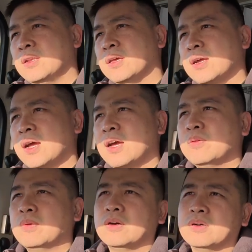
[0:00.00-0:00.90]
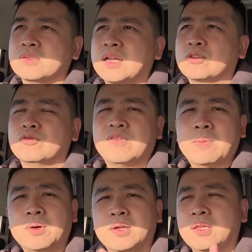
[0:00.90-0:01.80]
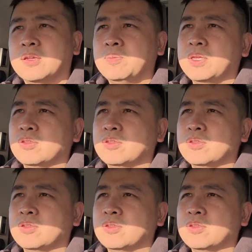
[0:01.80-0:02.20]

the car will start to fumble a little bit.